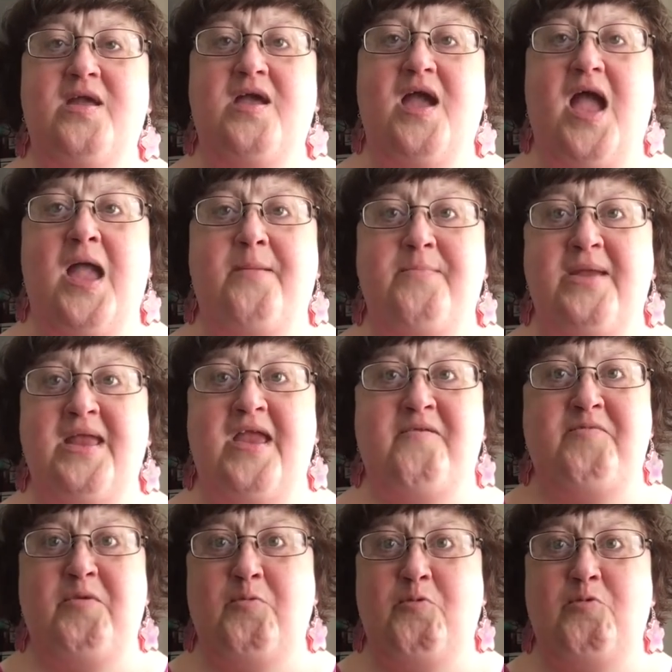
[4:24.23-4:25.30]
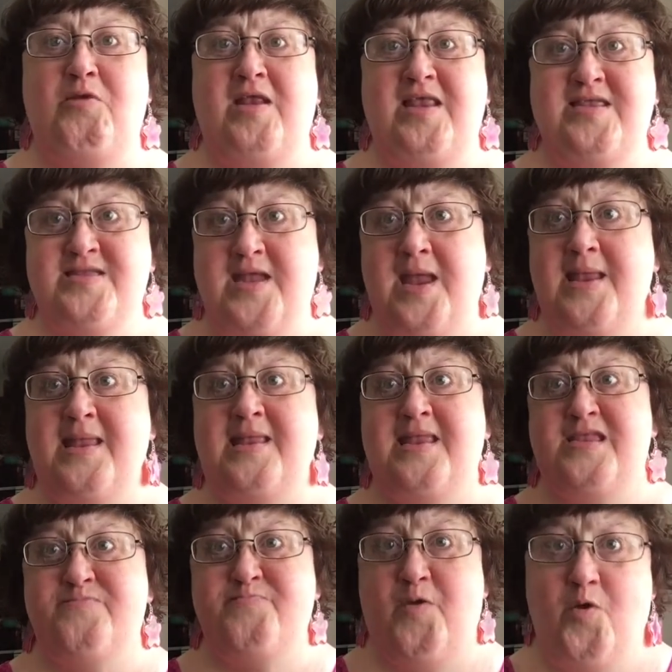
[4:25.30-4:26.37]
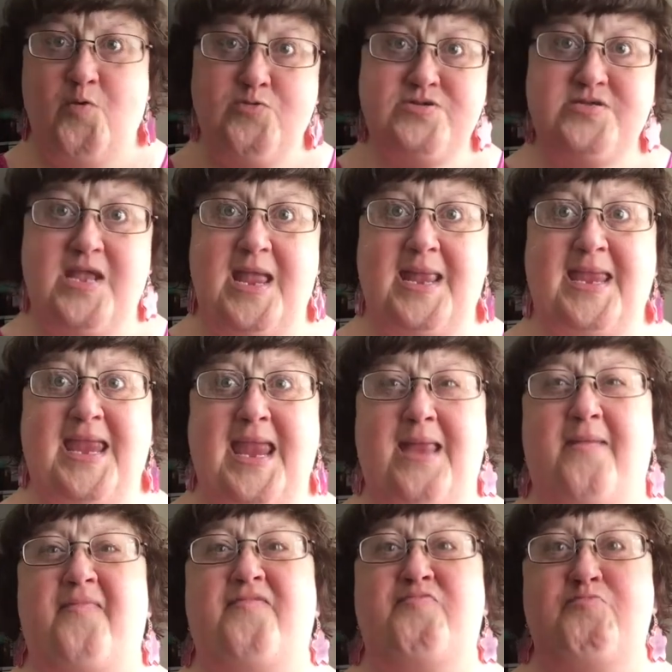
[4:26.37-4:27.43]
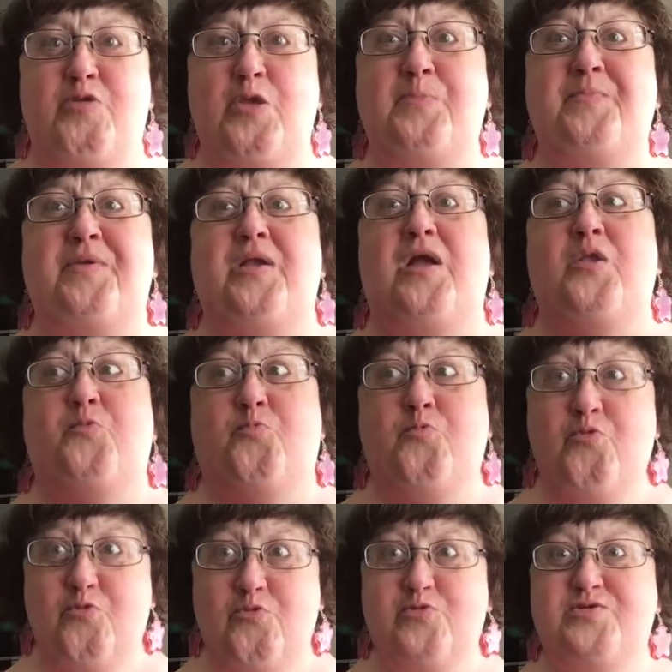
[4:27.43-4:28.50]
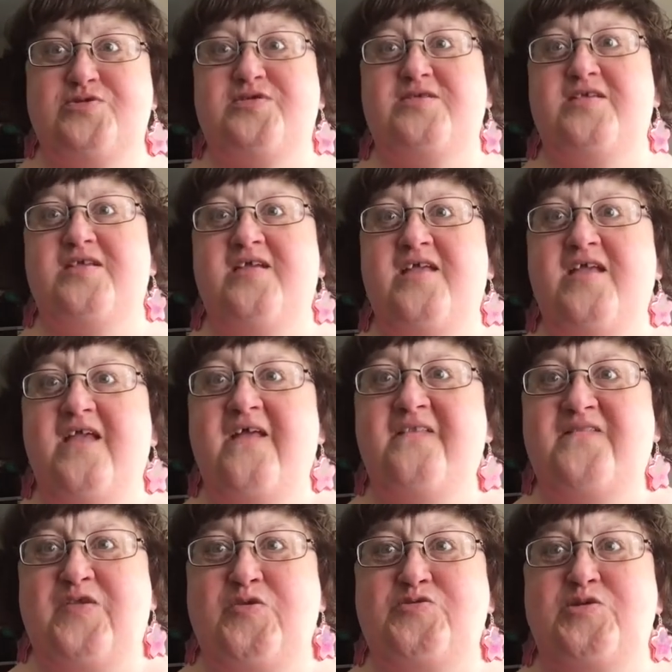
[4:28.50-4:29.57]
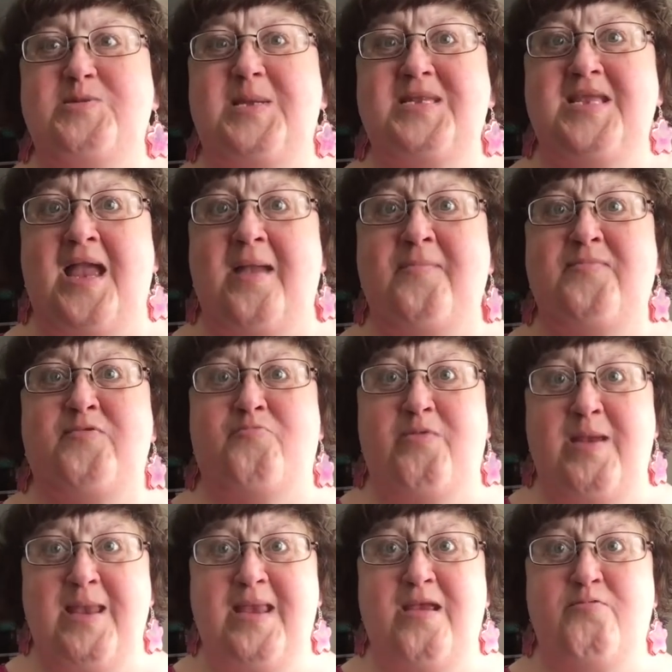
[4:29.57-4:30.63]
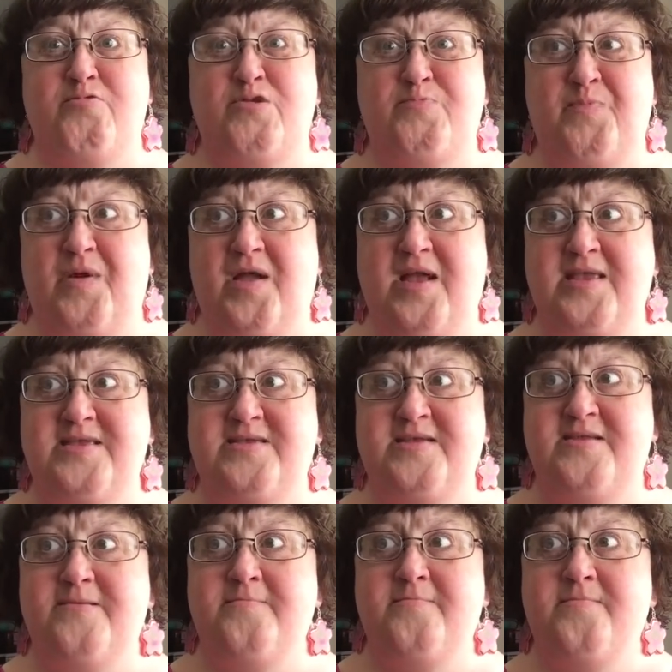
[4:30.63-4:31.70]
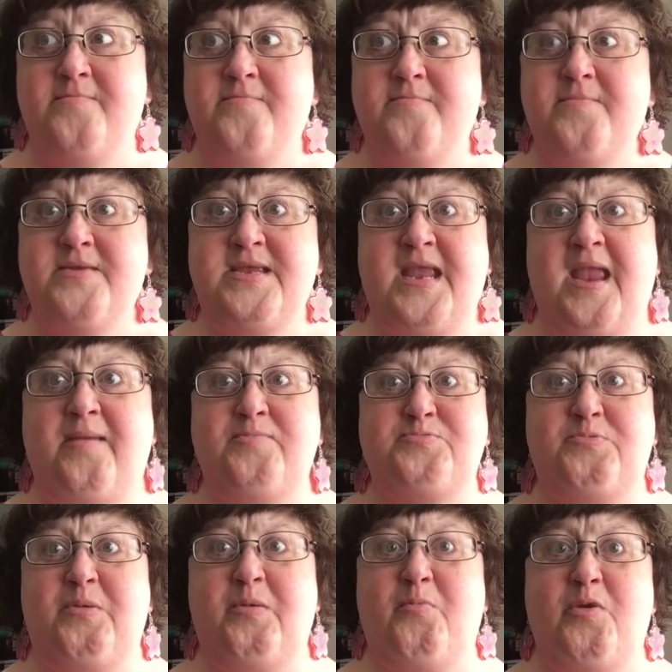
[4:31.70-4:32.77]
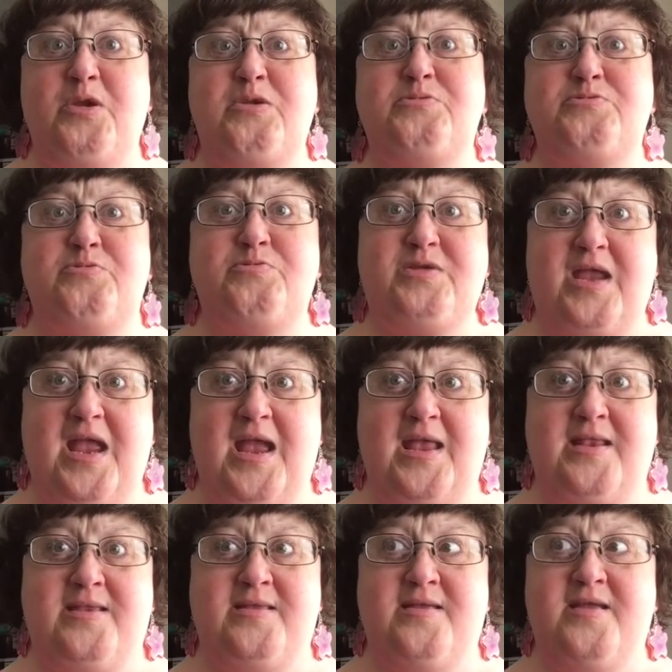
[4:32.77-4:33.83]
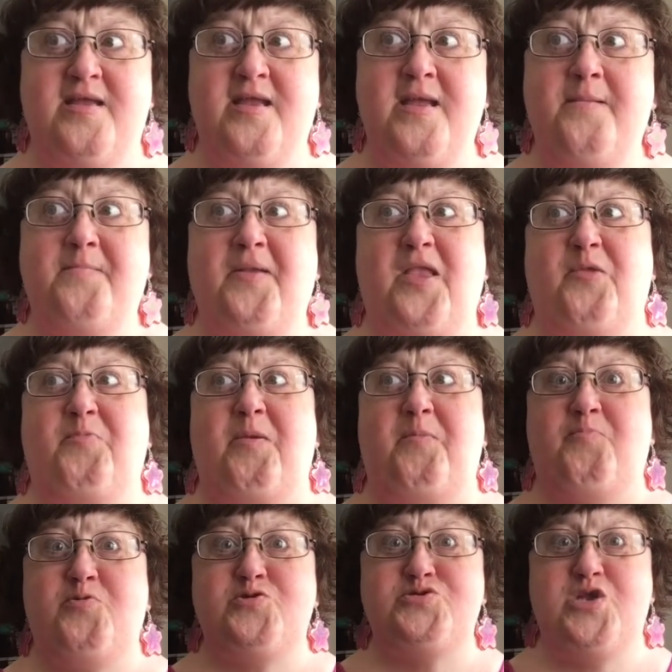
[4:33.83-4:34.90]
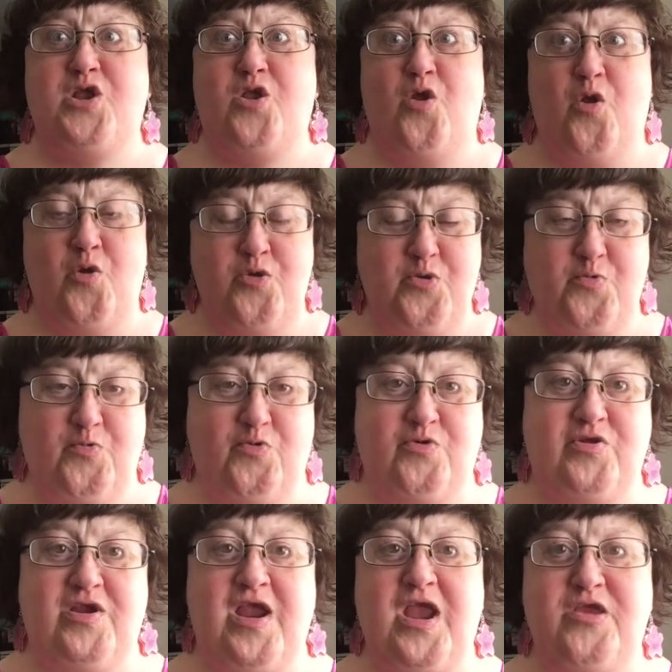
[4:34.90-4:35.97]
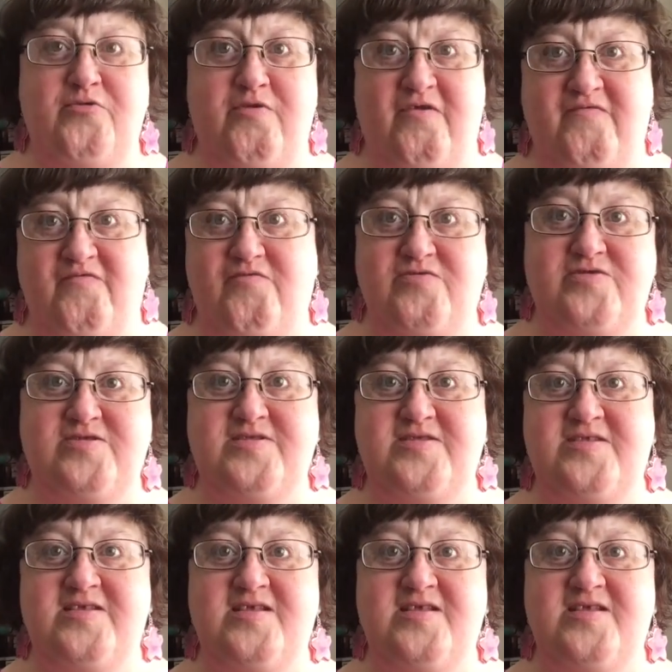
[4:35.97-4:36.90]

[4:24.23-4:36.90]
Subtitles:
I meant every word I said in this post, and again, I'm thrilled beyond words that you took the time to read it and respond. Keep doing what you do, Ken, because we appreciate all your work and your efforts.